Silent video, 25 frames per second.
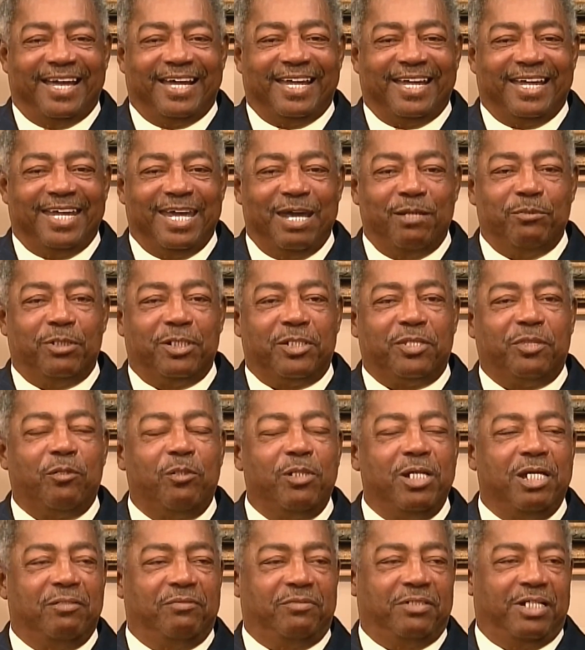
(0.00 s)
It was
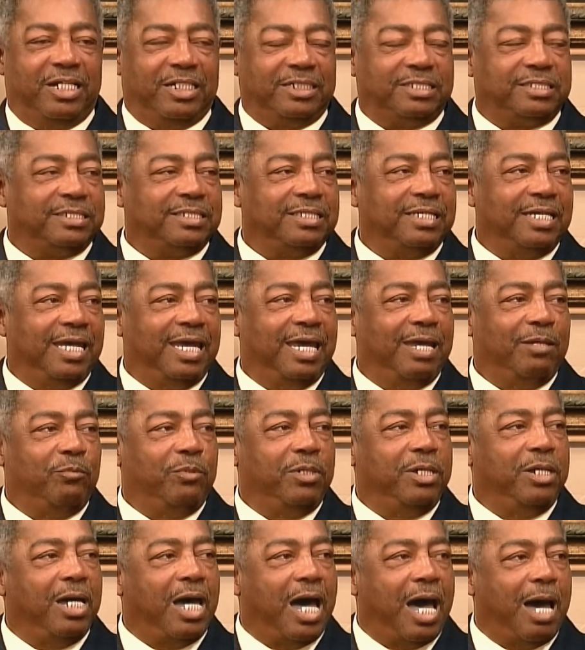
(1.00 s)
three of us, and
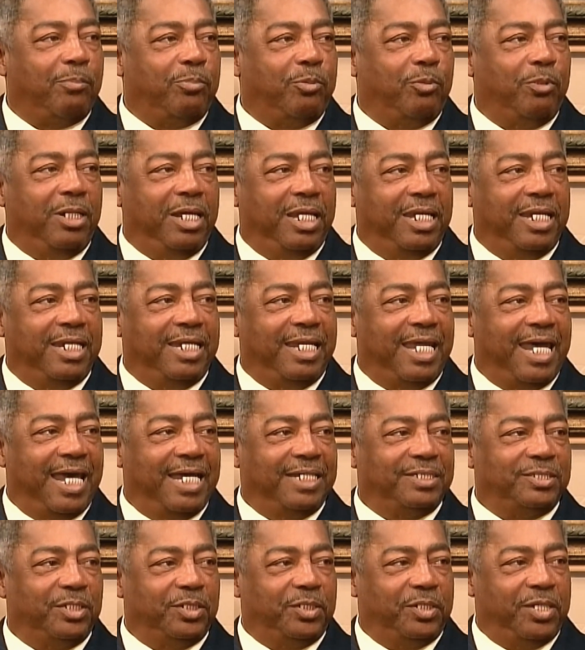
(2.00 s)
we operated
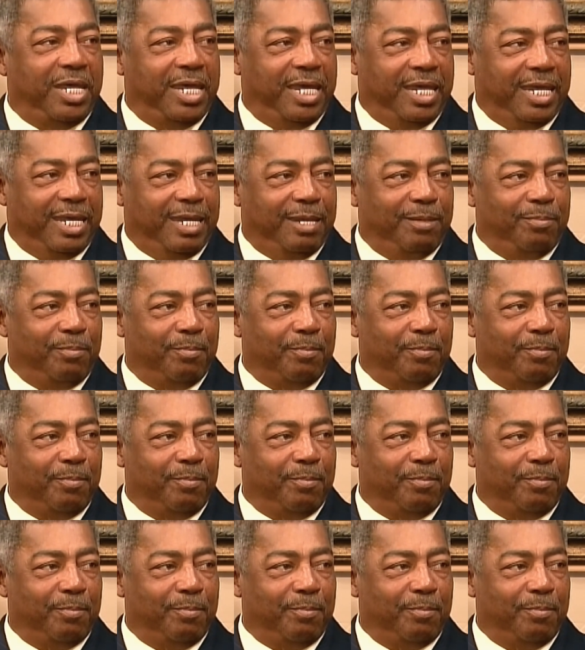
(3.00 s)
as a team.